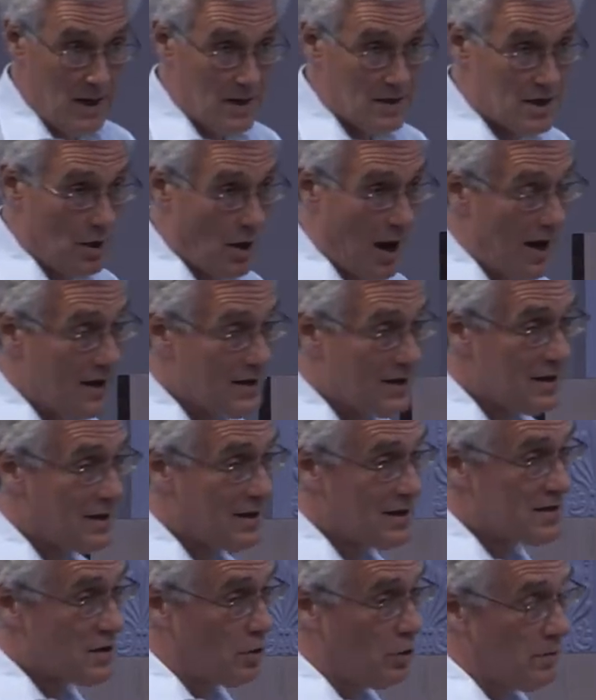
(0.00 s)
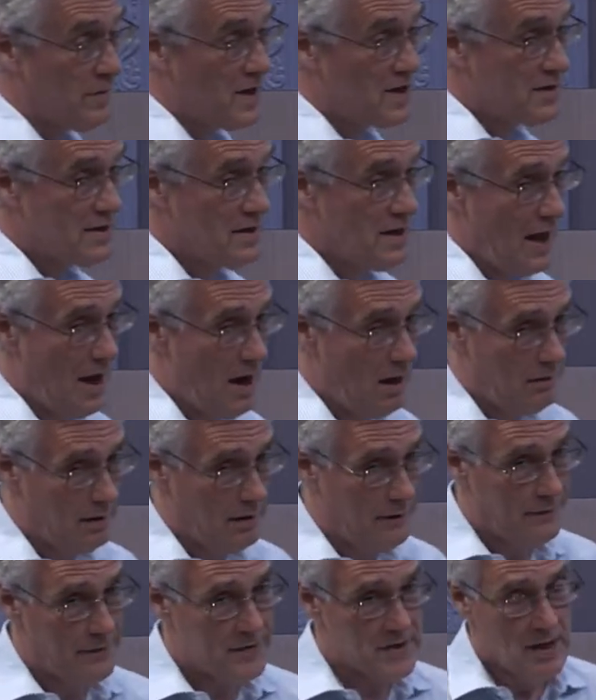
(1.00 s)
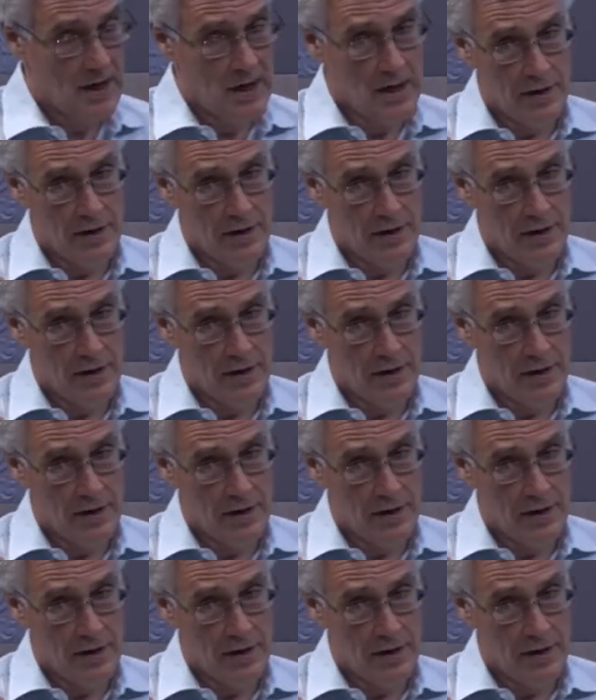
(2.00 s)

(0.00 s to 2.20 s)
So I think it's almost inherent